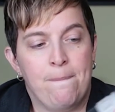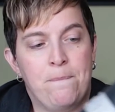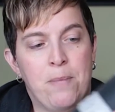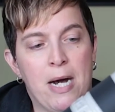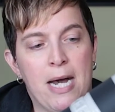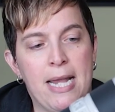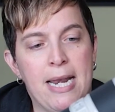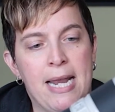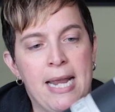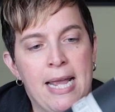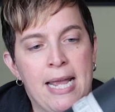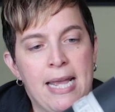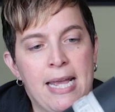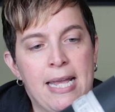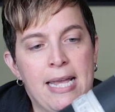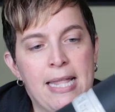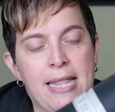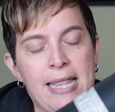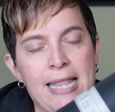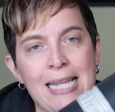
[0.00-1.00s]
but
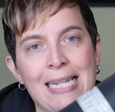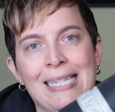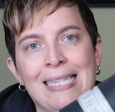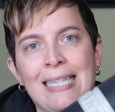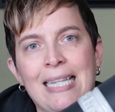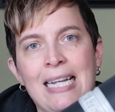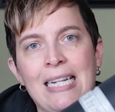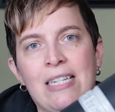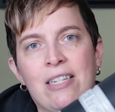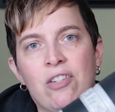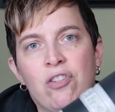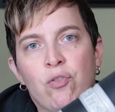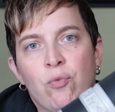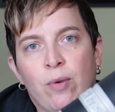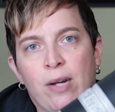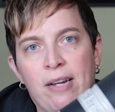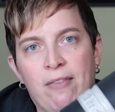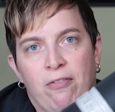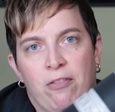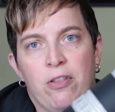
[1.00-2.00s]
this lens is
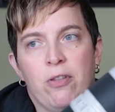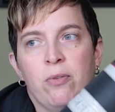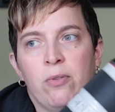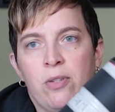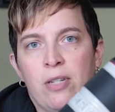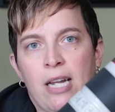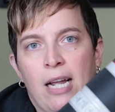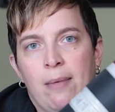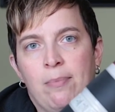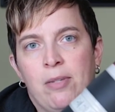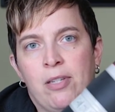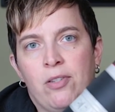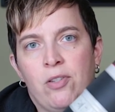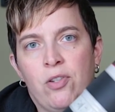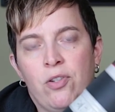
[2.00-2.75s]
great for those types of